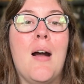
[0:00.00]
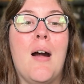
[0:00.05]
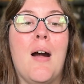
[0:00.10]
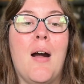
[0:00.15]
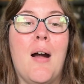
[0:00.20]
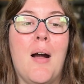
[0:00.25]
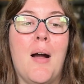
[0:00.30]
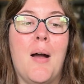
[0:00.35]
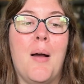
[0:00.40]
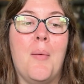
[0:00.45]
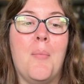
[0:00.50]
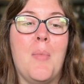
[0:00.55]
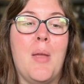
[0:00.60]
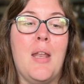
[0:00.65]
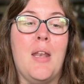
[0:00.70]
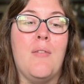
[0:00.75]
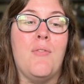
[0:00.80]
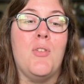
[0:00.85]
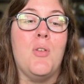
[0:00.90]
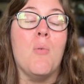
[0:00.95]

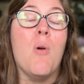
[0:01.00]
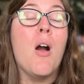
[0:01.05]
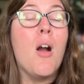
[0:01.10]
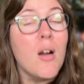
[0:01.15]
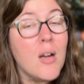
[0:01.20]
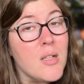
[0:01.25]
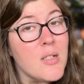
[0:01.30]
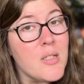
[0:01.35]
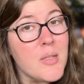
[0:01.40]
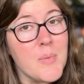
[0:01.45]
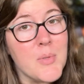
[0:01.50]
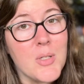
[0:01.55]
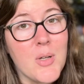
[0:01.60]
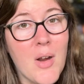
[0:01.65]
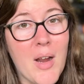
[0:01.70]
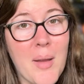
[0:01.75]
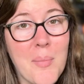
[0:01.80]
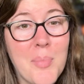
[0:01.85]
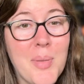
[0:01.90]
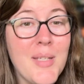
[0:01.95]
And if you aren't
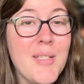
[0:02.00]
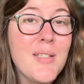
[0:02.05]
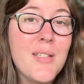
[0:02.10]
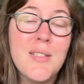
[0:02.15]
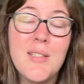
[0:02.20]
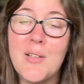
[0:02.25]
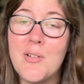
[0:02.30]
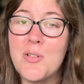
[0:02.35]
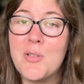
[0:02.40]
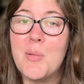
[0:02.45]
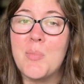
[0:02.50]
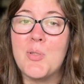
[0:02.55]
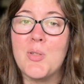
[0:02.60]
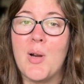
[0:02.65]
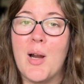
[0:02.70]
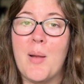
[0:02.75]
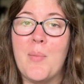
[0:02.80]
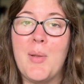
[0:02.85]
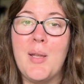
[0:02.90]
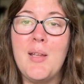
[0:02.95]
subscribed, please consider
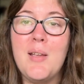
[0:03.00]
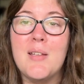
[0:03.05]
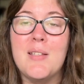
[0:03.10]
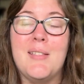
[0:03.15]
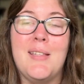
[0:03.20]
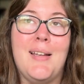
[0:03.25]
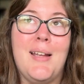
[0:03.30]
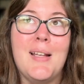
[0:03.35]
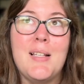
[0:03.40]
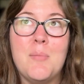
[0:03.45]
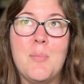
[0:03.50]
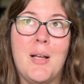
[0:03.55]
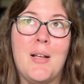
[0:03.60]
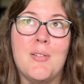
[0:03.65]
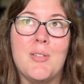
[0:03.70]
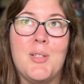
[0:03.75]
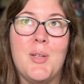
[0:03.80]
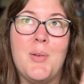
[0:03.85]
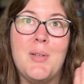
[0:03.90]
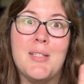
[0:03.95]
subscribing because the next
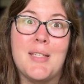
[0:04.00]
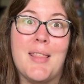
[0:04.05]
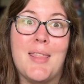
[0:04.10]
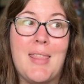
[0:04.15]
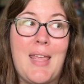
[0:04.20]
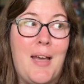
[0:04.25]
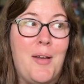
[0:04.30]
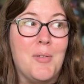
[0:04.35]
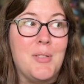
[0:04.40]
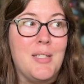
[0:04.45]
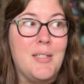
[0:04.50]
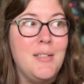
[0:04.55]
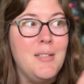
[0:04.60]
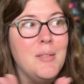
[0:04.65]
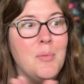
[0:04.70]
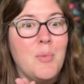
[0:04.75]
milestone is 1,000,